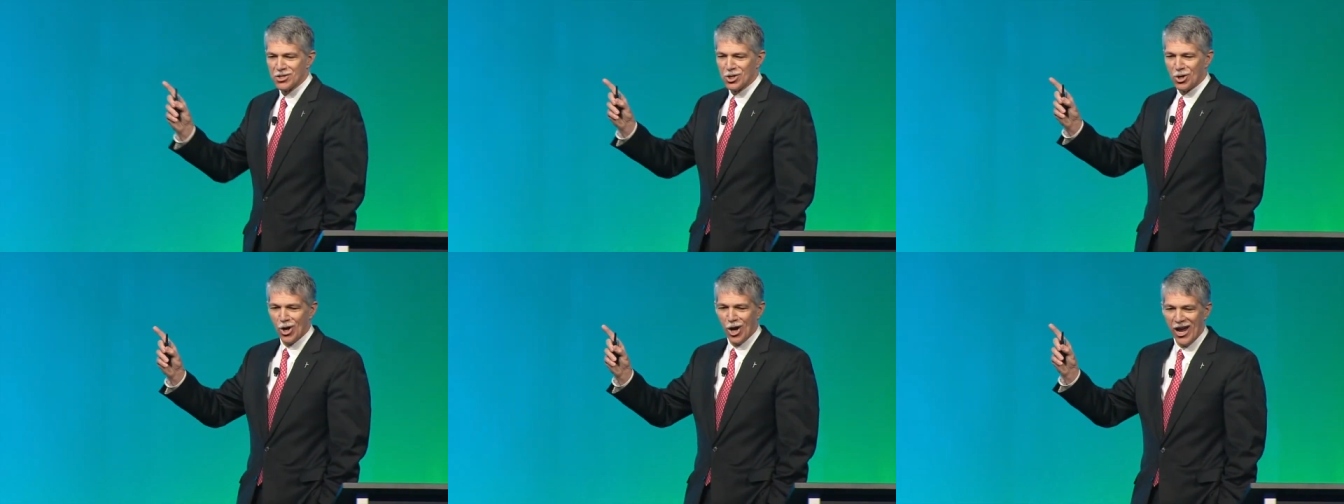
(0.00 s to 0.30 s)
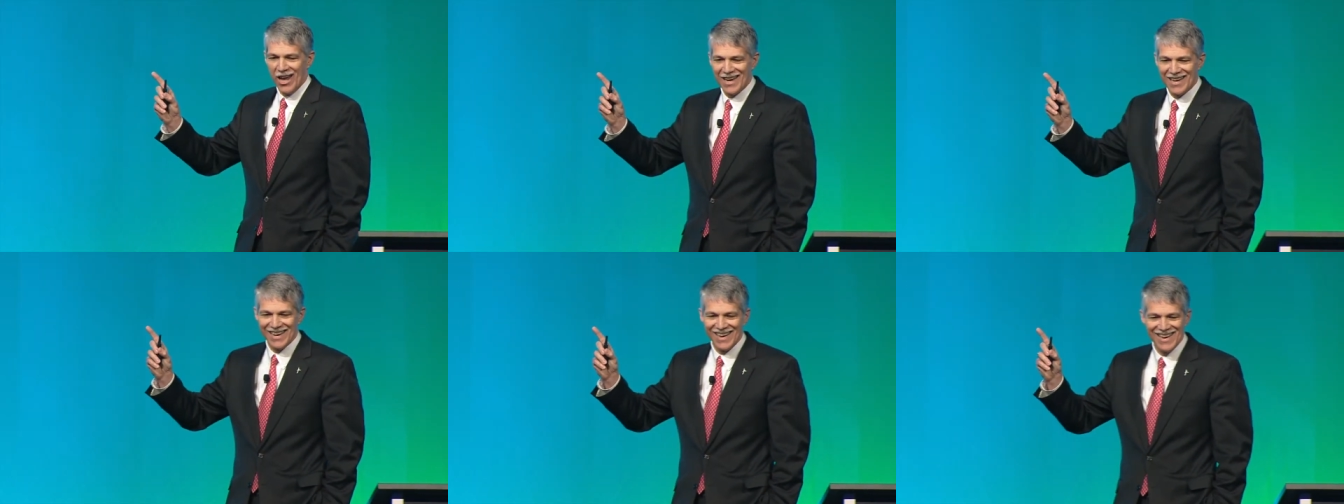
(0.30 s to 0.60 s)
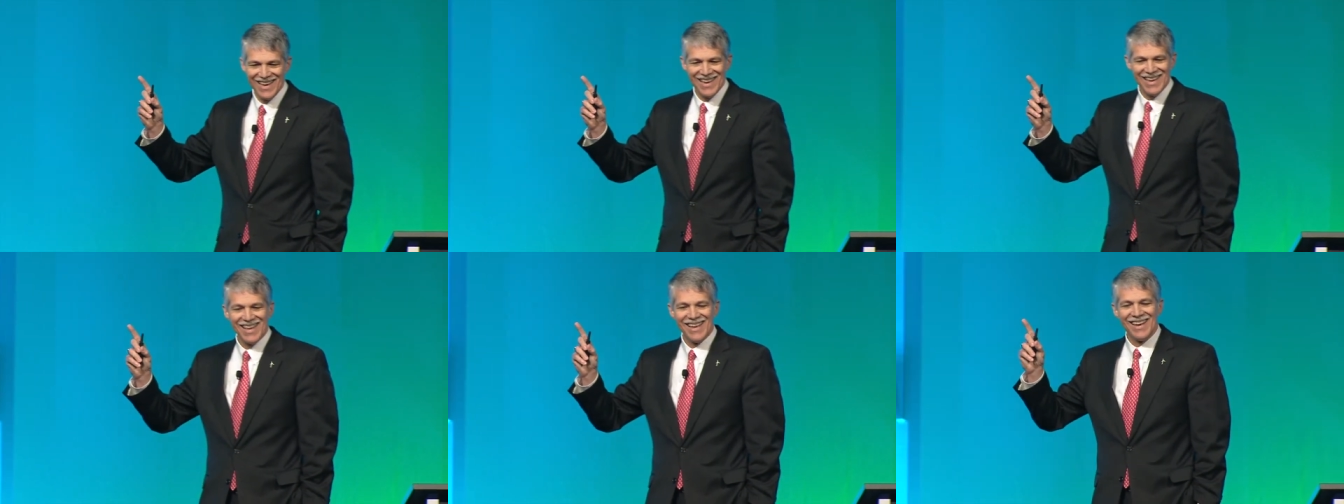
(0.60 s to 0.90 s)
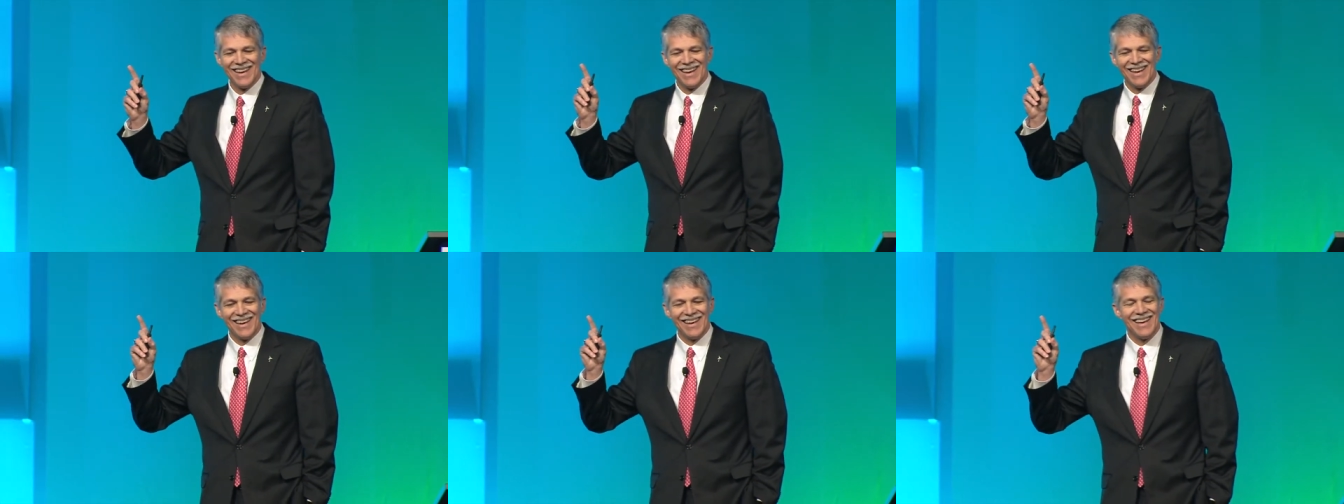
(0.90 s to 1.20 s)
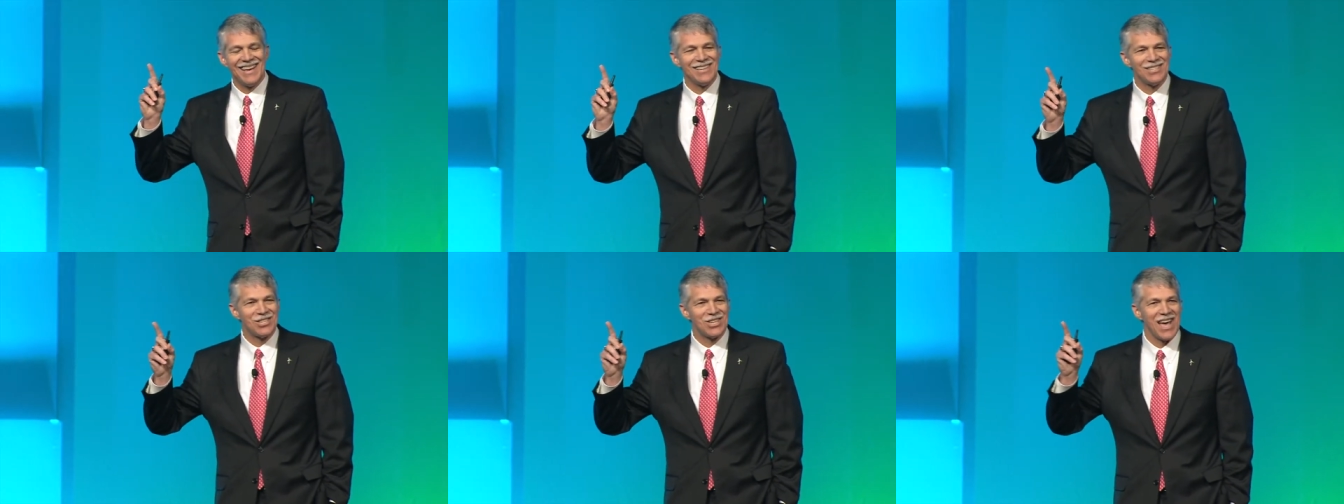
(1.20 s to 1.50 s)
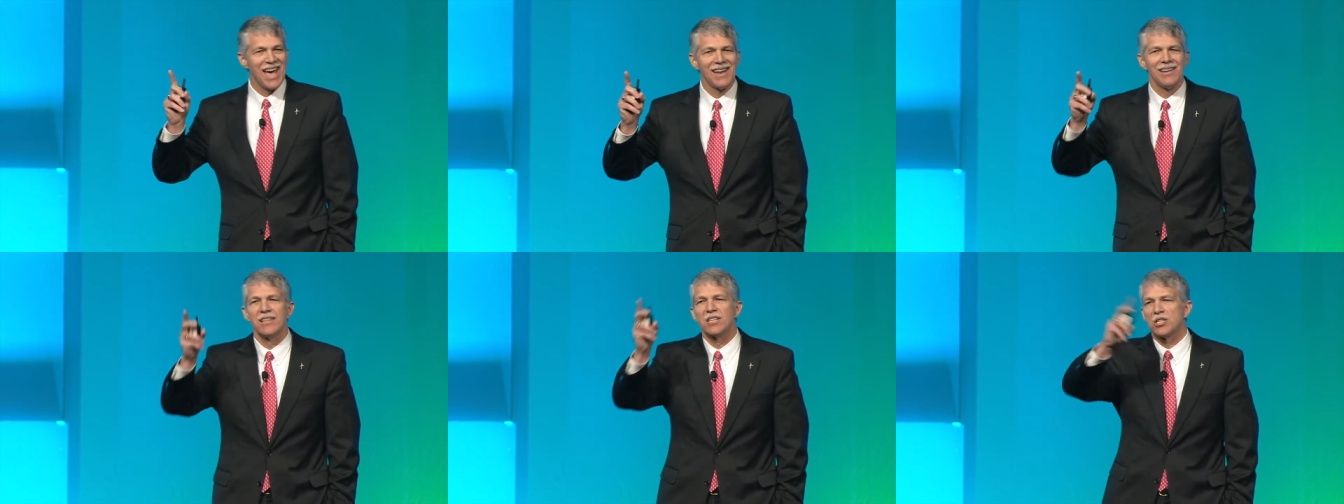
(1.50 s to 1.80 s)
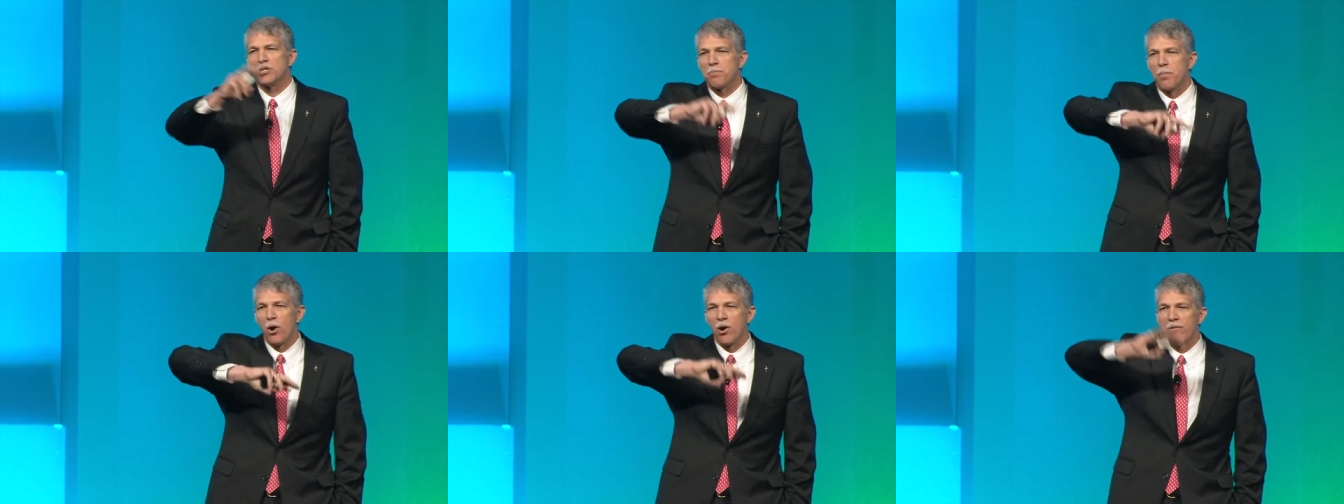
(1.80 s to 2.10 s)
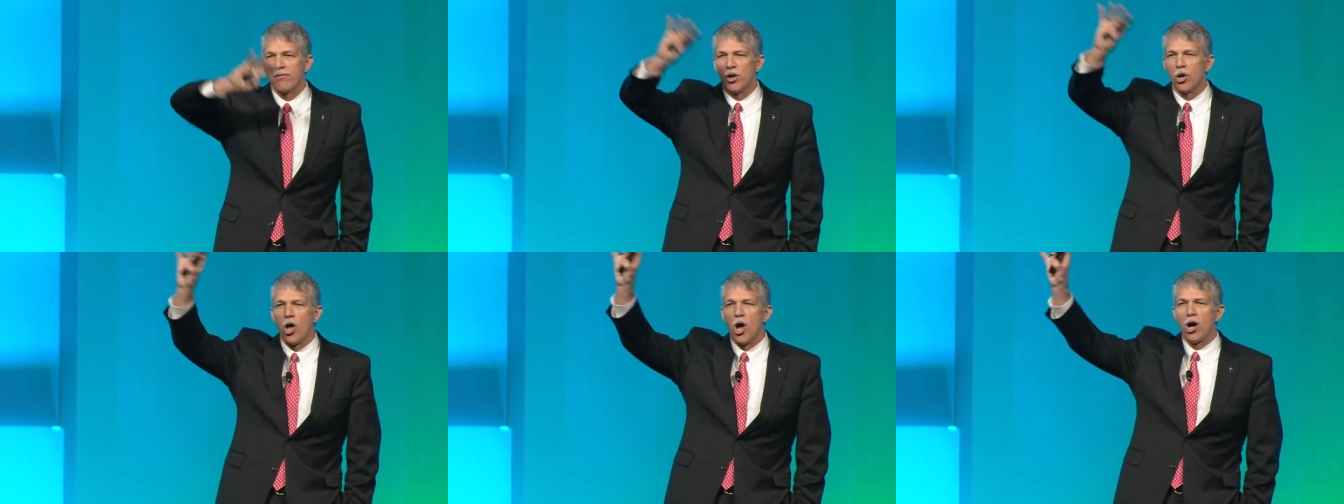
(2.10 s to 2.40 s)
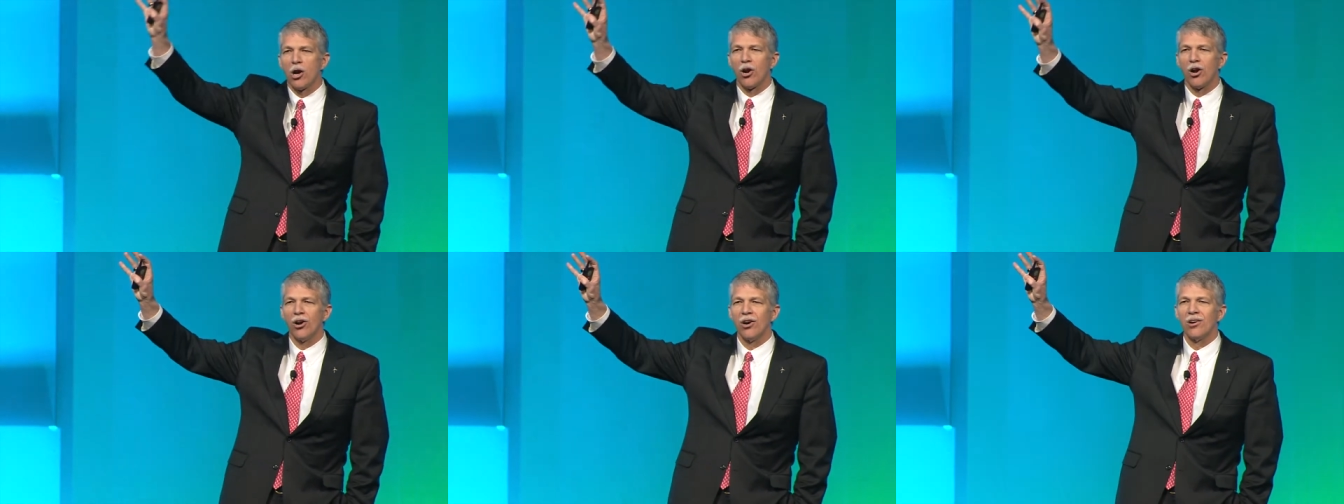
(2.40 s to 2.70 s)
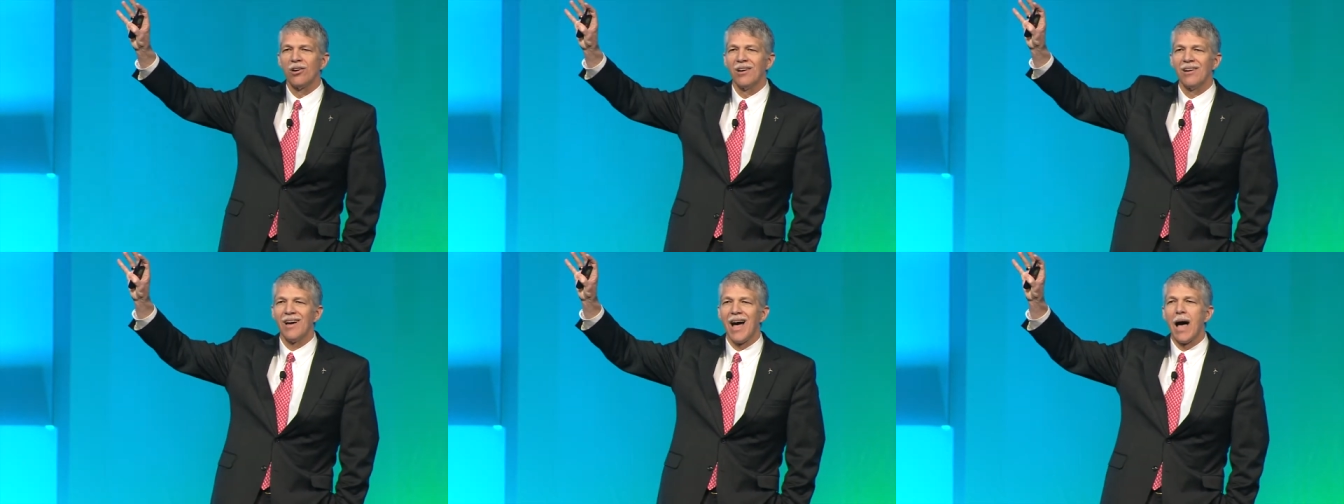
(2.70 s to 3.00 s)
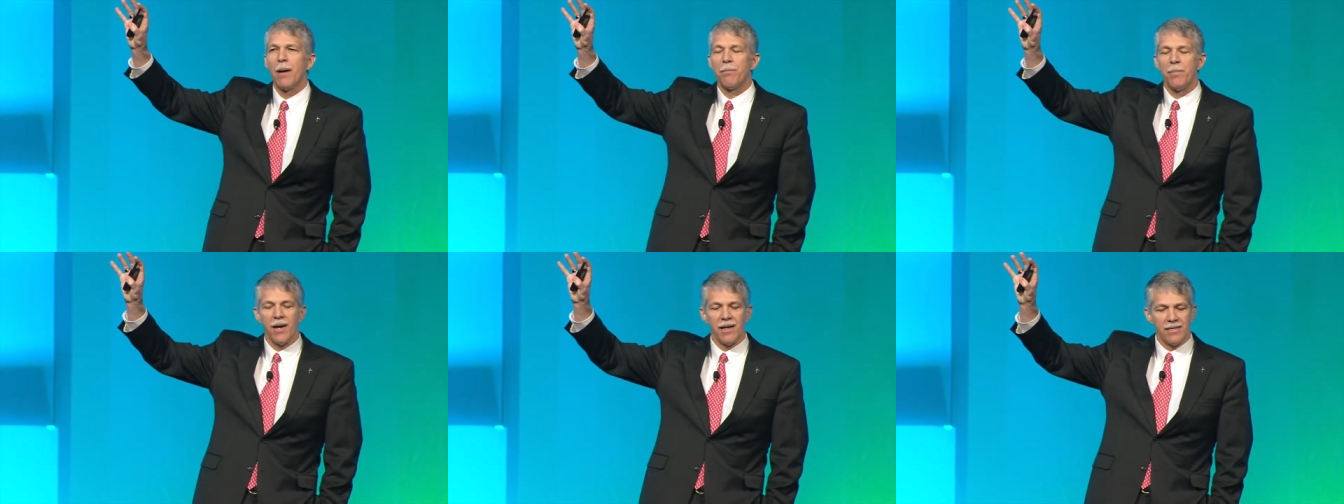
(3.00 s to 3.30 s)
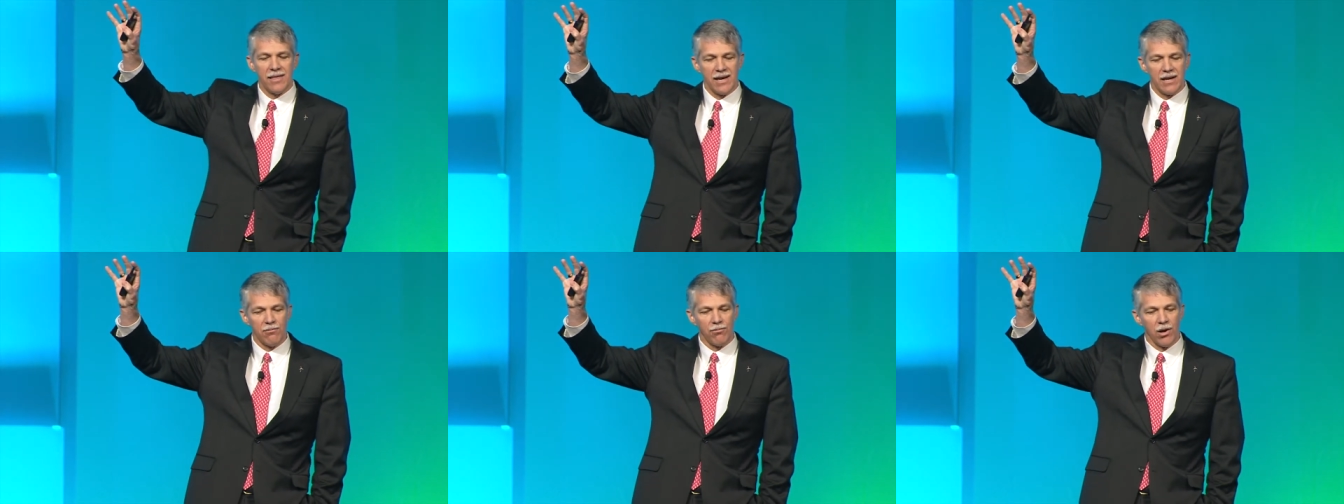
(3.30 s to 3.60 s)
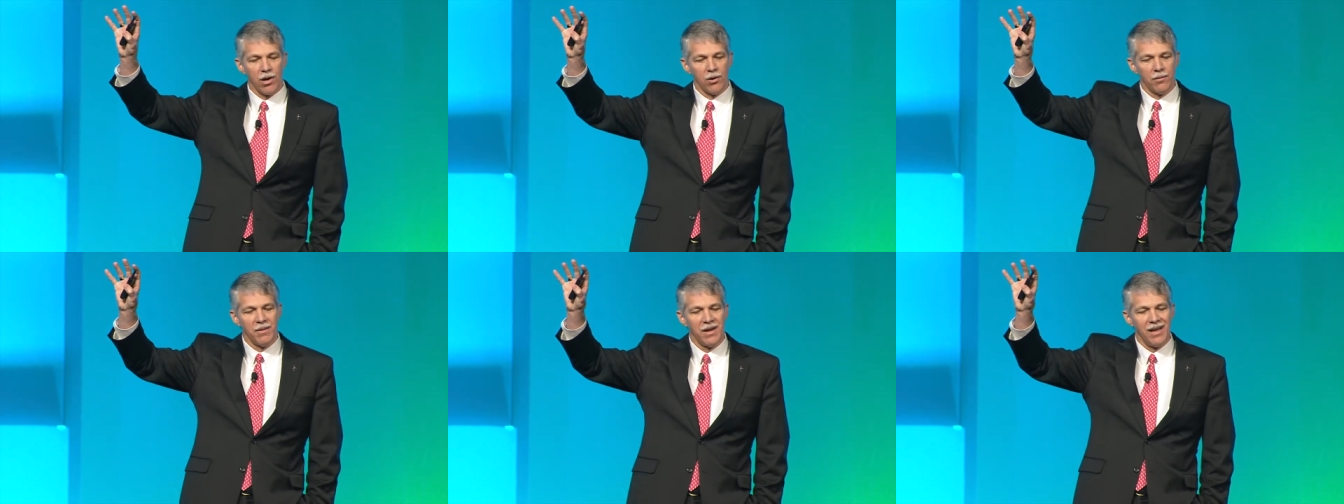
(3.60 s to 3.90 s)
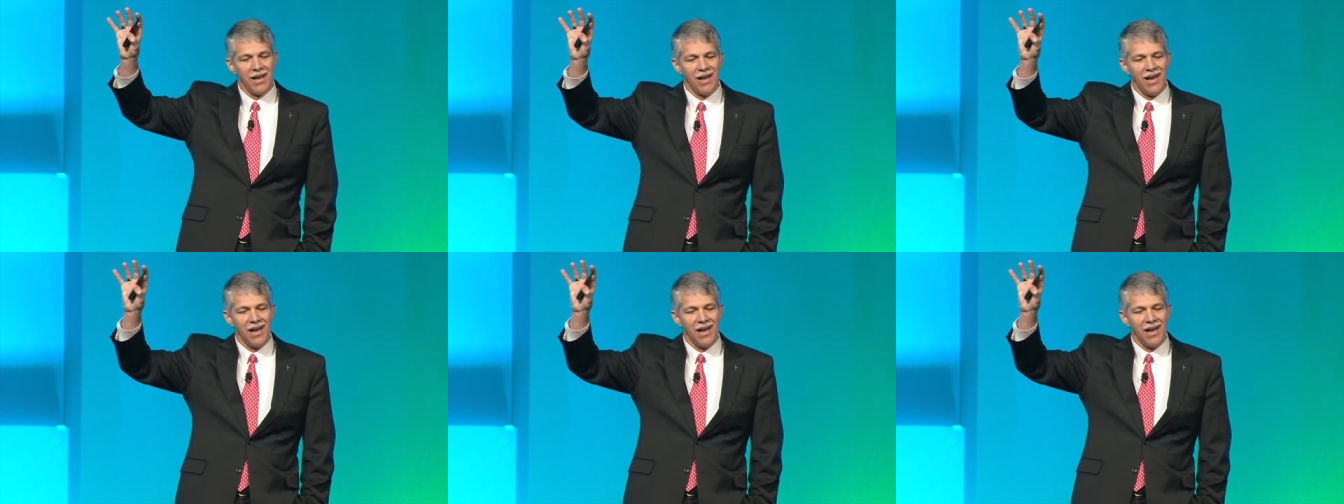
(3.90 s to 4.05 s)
great. He said, and this is part of a longer op-ed that he wrote,